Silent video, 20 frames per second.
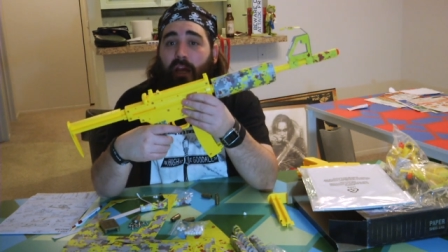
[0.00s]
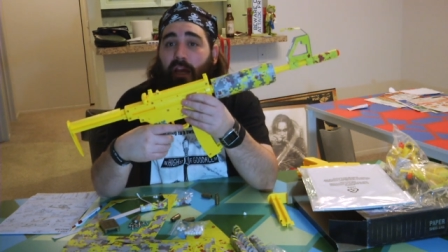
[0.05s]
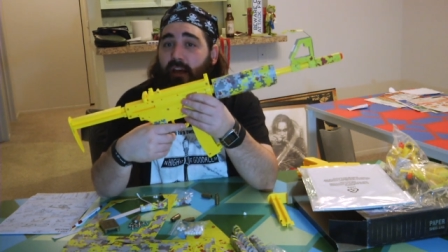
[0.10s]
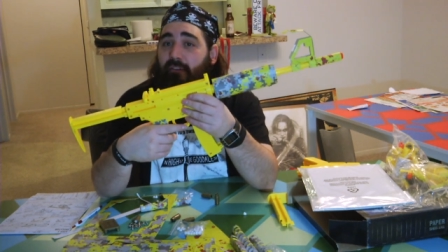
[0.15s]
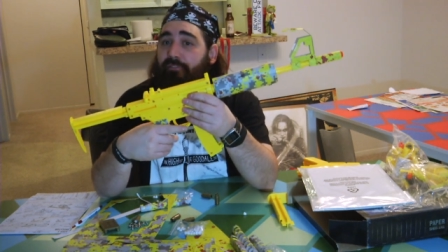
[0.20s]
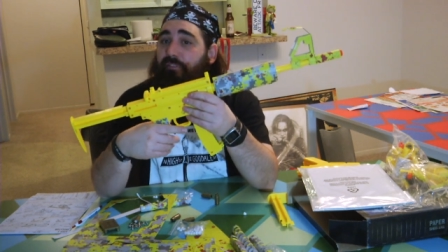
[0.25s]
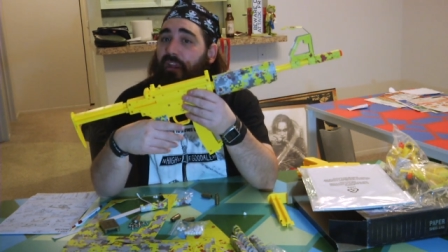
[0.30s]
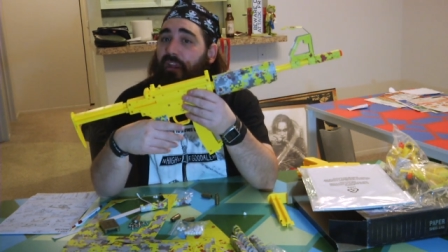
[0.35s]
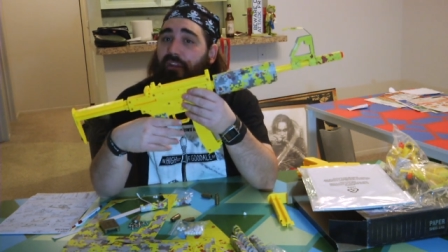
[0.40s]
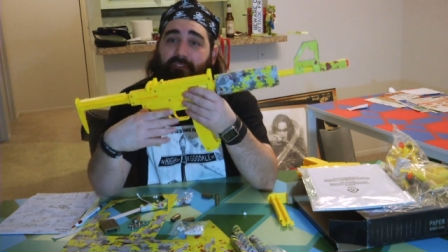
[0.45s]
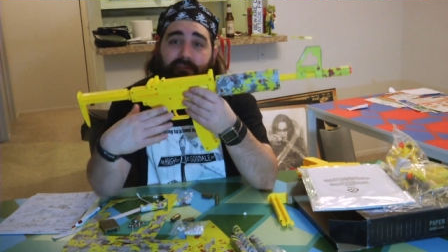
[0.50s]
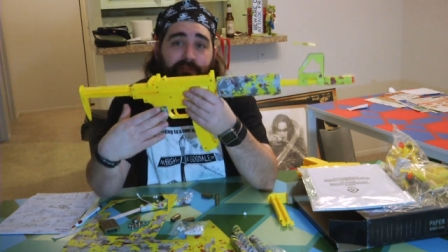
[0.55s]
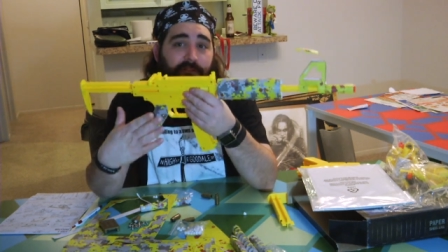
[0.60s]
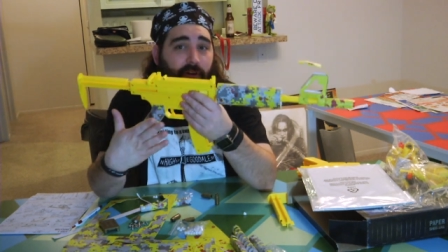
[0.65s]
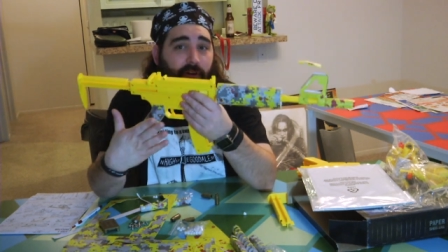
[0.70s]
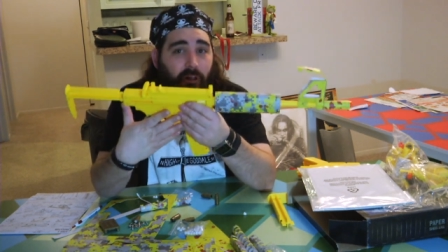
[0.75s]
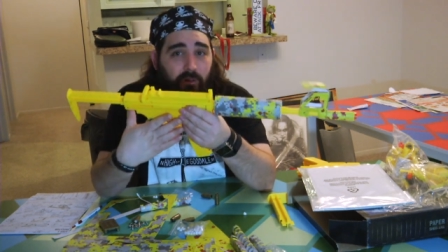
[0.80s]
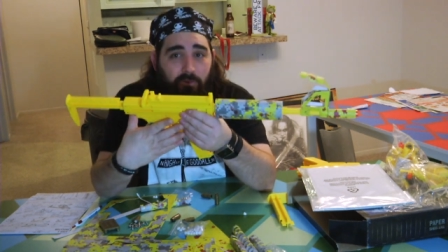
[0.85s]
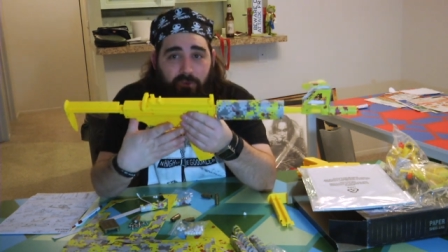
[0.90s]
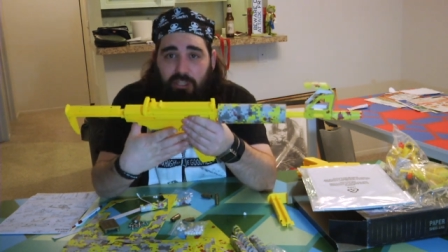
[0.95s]
If I
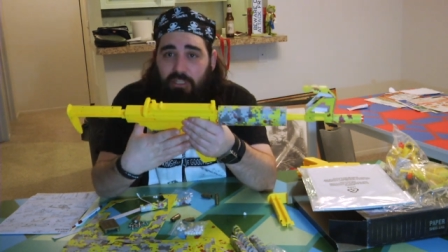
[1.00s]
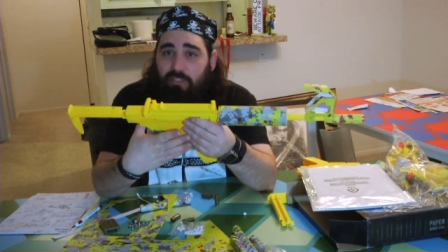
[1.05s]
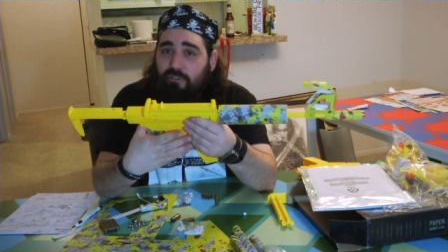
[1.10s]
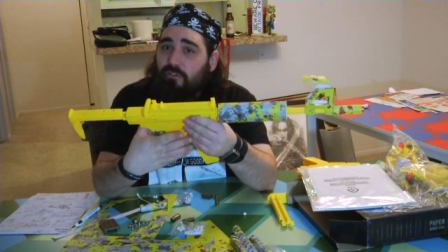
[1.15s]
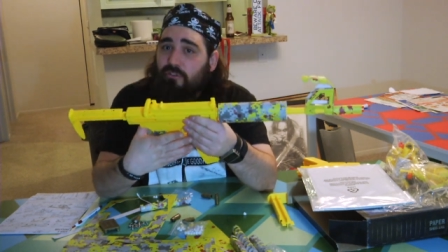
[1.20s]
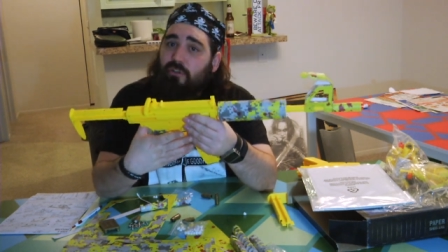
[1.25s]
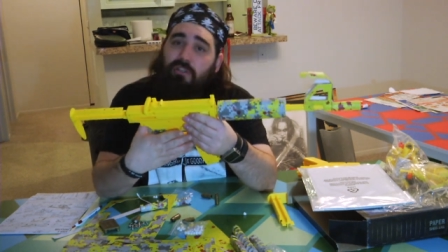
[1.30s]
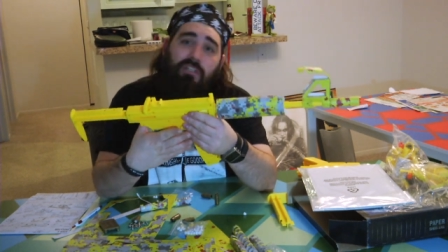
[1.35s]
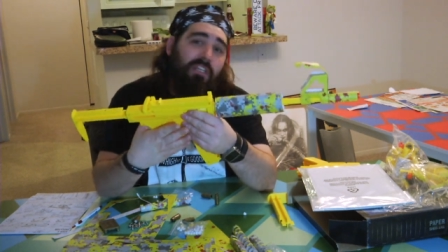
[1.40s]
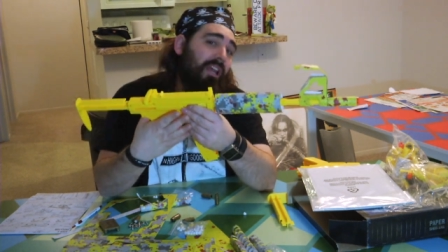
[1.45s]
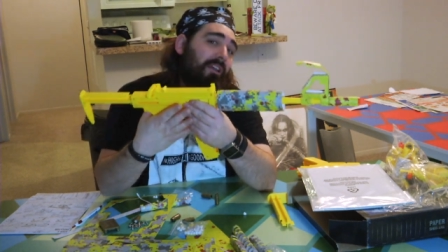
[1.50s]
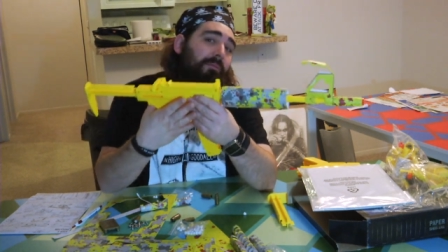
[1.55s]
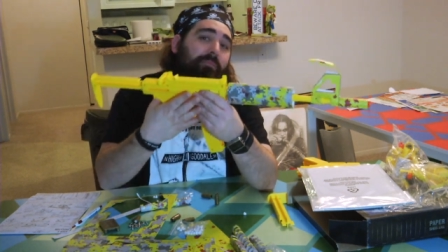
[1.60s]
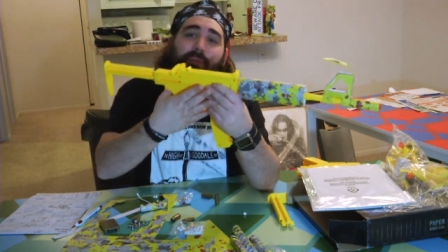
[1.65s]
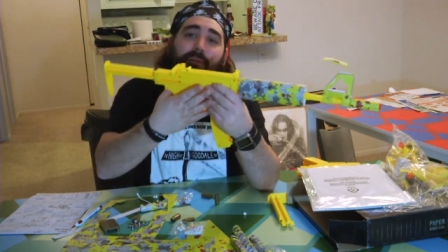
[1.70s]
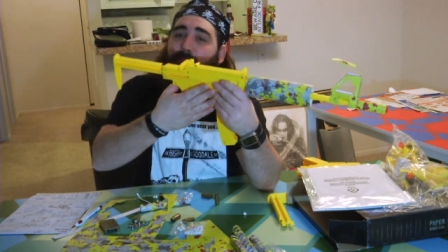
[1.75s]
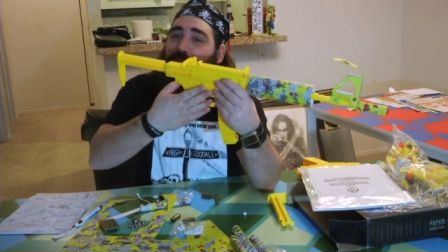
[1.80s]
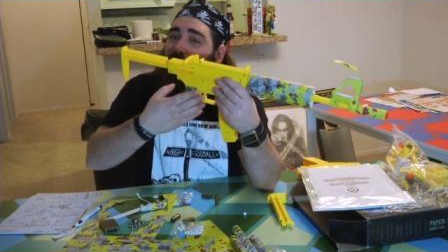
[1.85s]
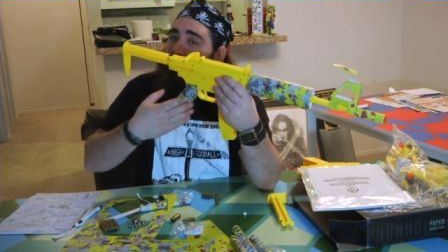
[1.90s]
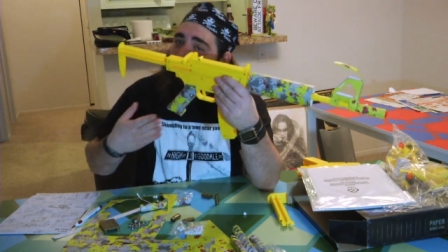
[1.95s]
fall with that screw on top
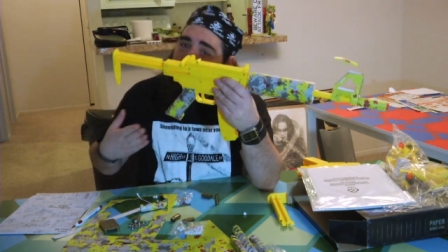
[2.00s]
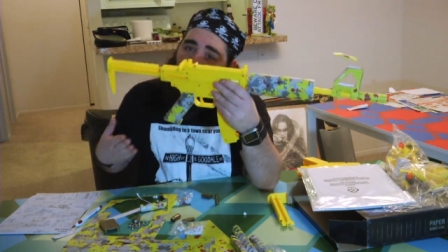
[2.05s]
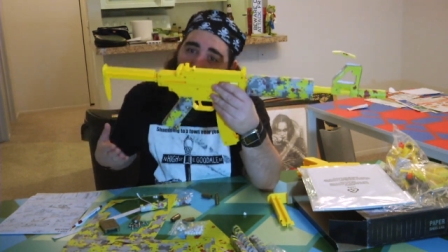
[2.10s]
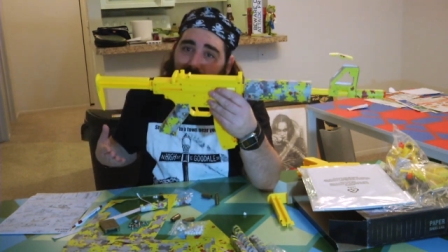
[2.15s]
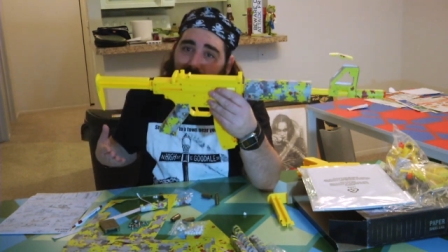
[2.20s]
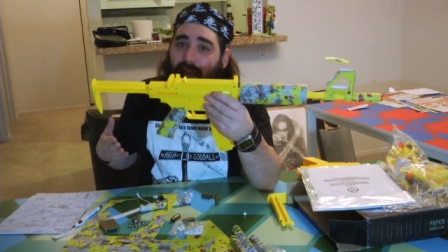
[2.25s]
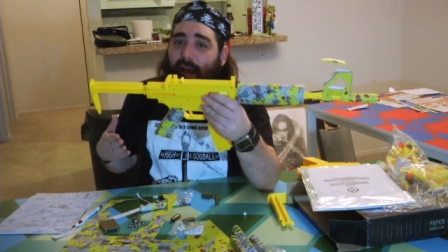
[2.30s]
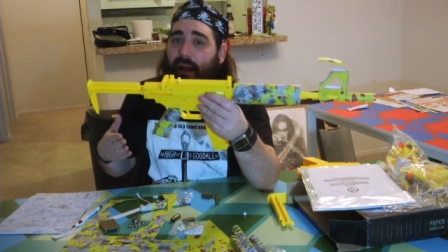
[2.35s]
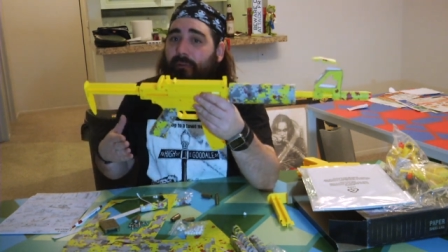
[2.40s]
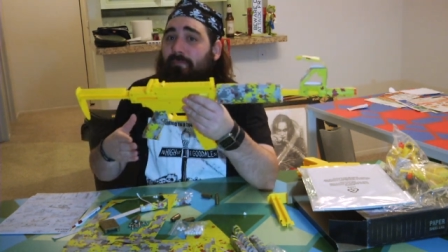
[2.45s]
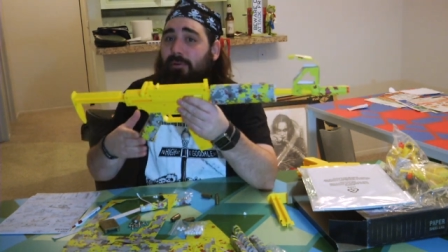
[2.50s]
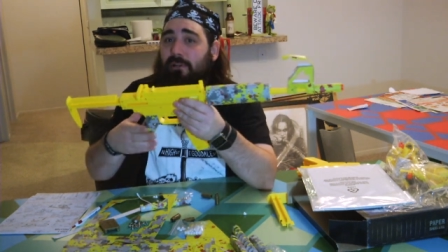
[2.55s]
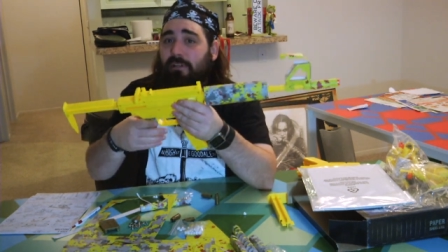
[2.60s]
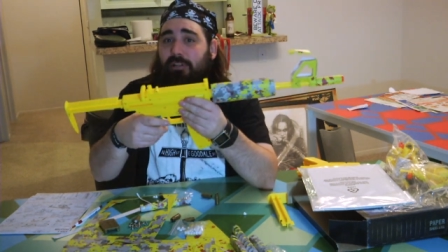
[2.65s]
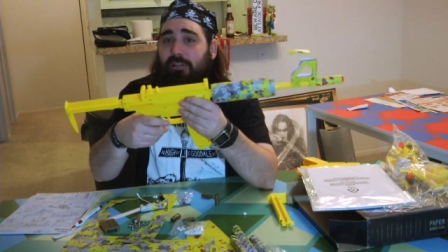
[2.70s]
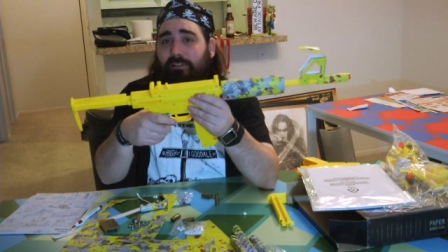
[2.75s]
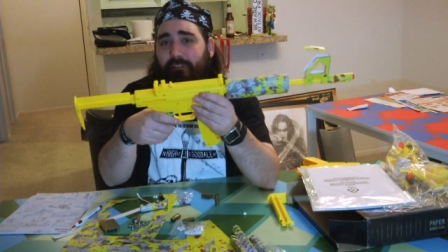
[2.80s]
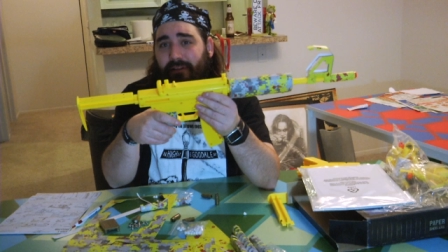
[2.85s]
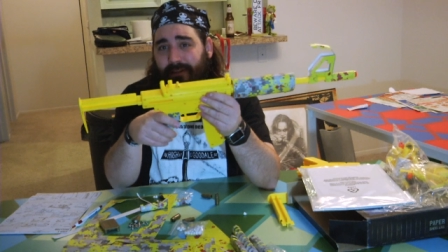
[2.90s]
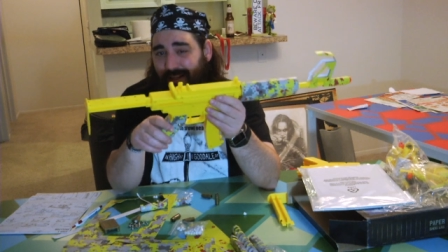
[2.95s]
of my hand, I'm
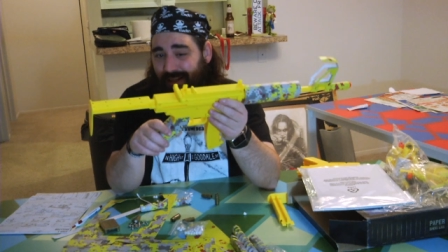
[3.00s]
gonna